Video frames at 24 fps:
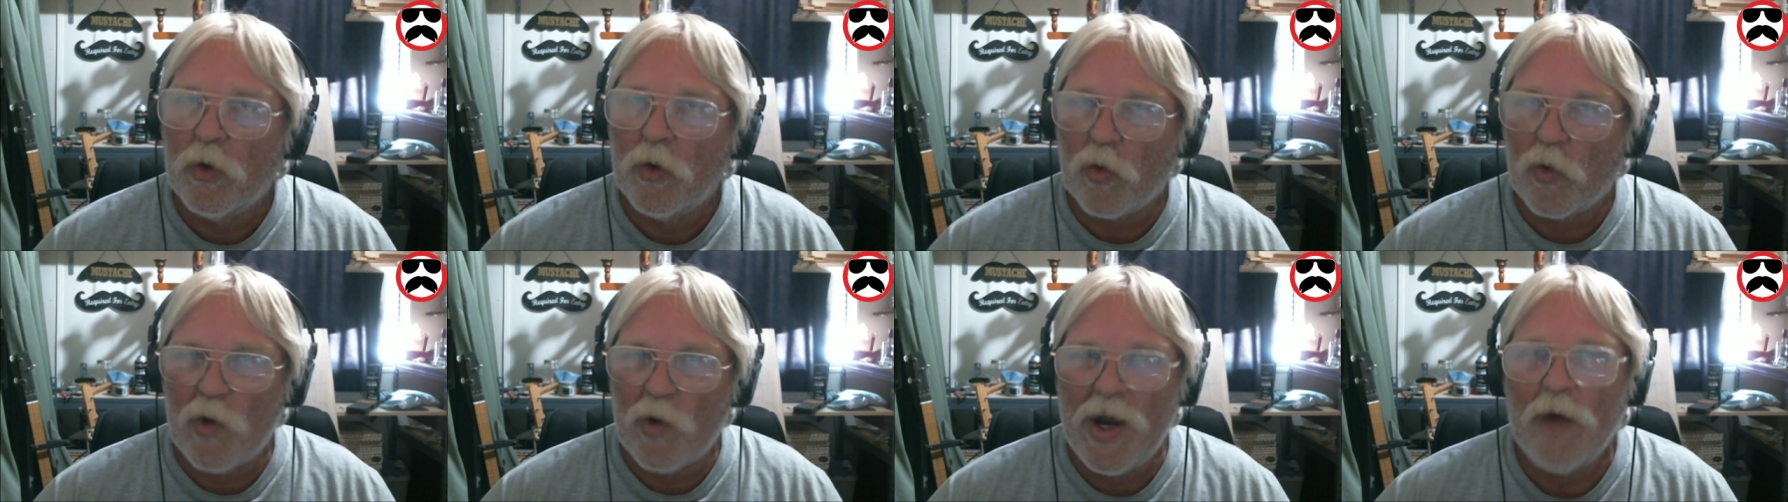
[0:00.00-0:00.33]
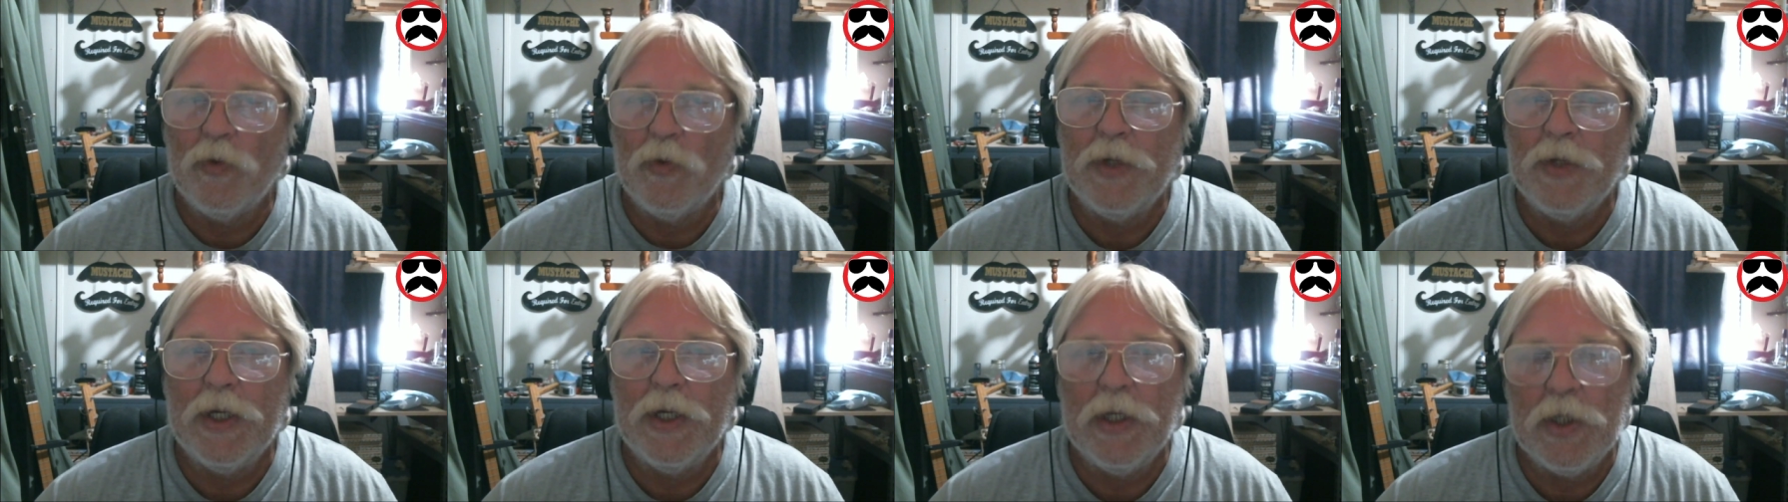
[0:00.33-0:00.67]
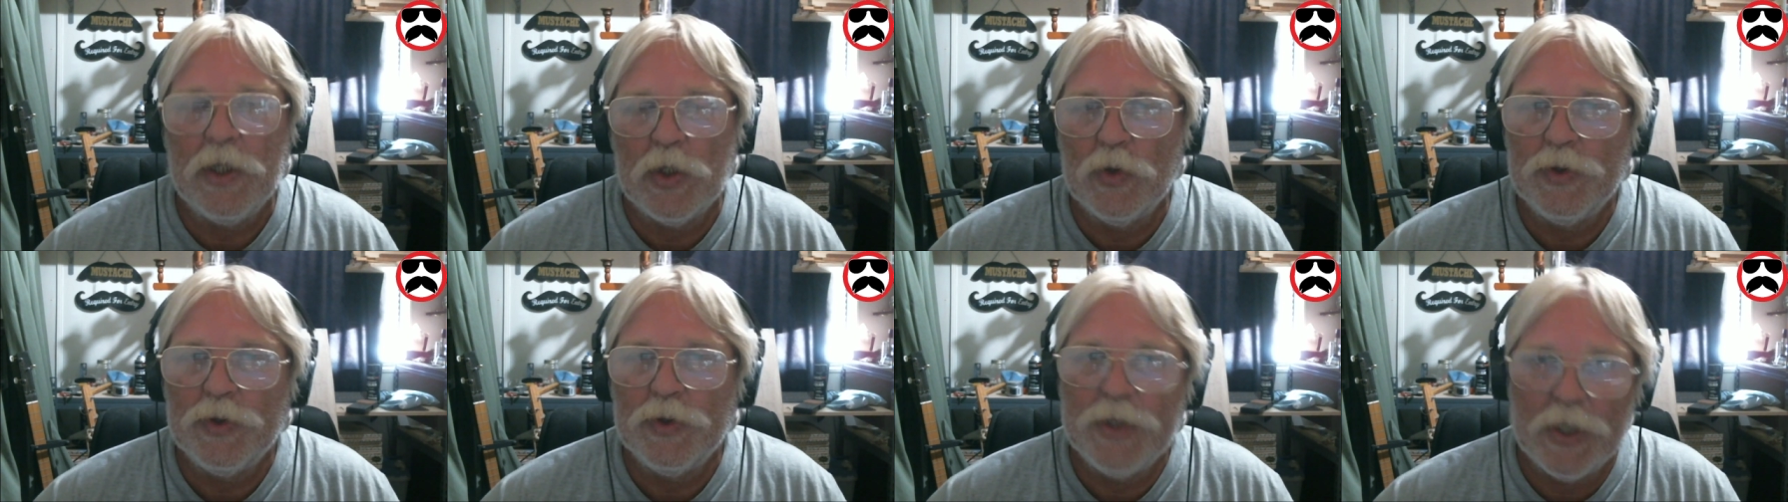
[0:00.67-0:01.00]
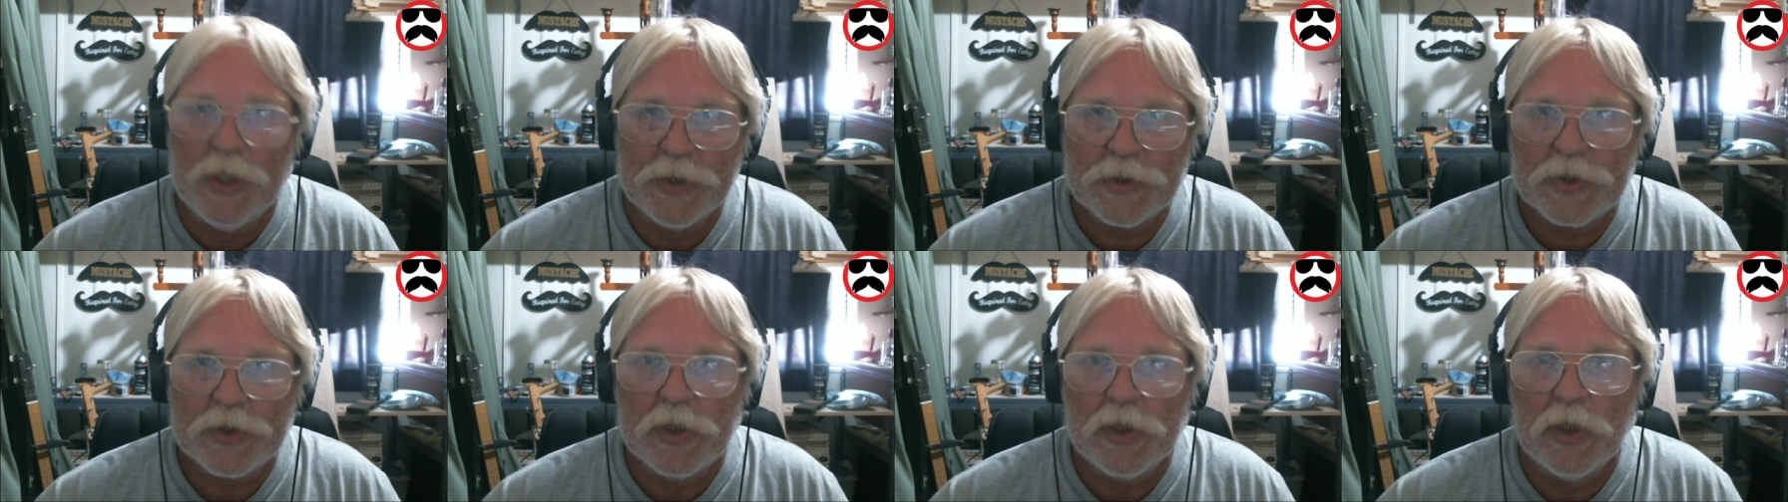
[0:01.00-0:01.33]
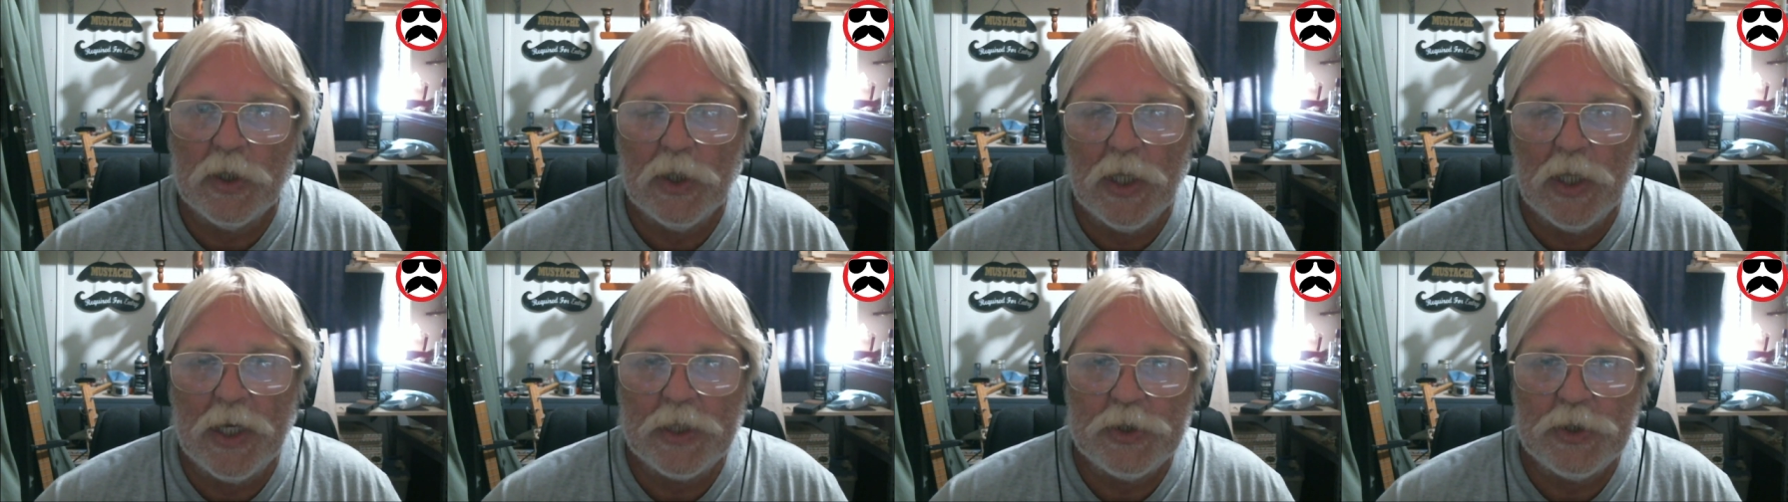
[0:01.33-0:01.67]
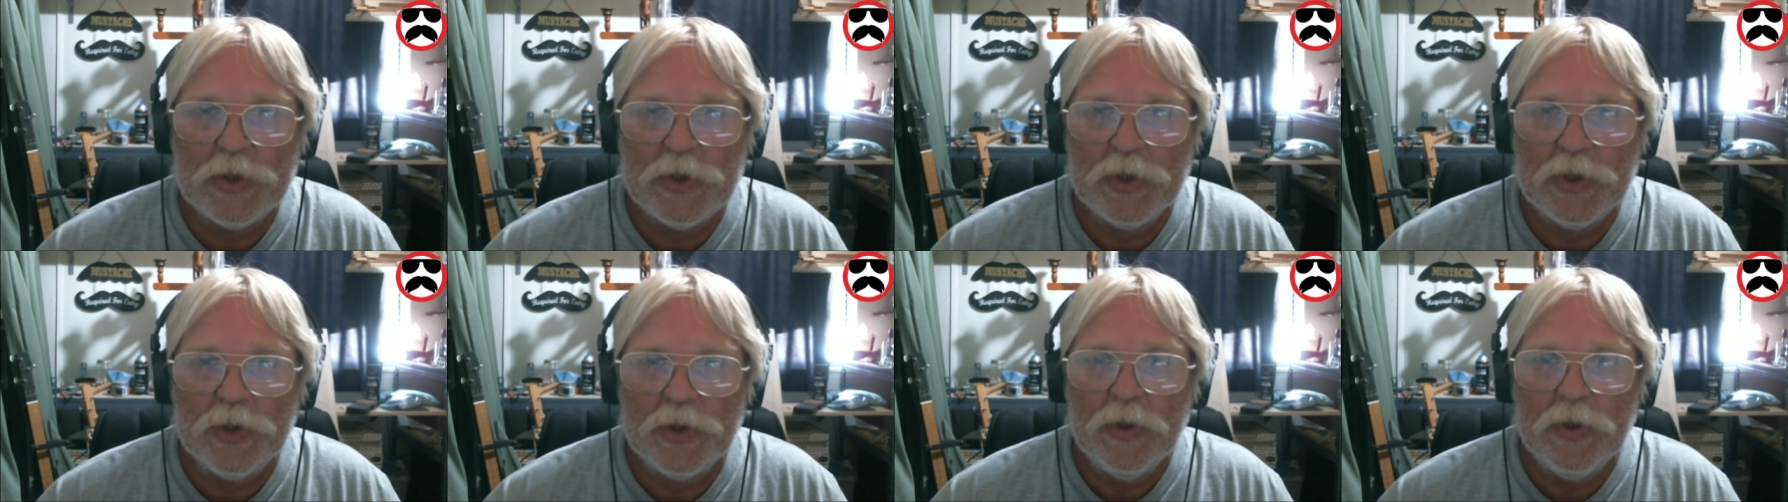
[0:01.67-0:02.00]
grounding your dust
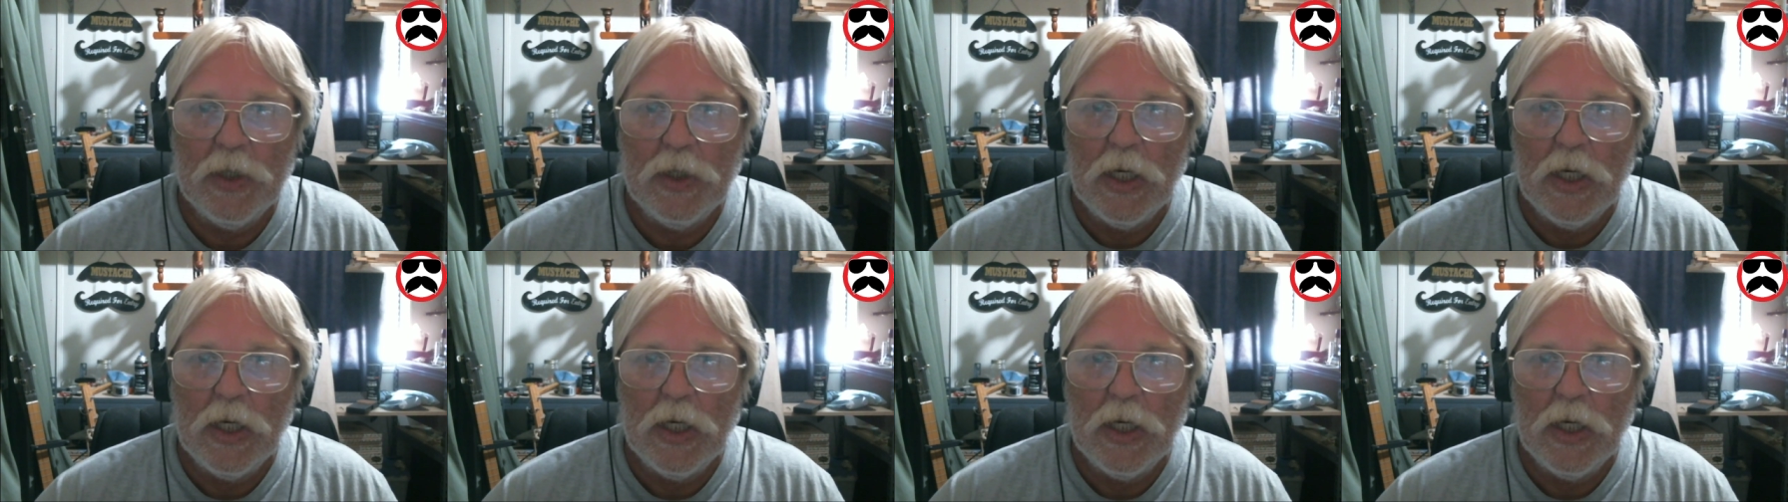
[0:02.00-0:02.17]
collection.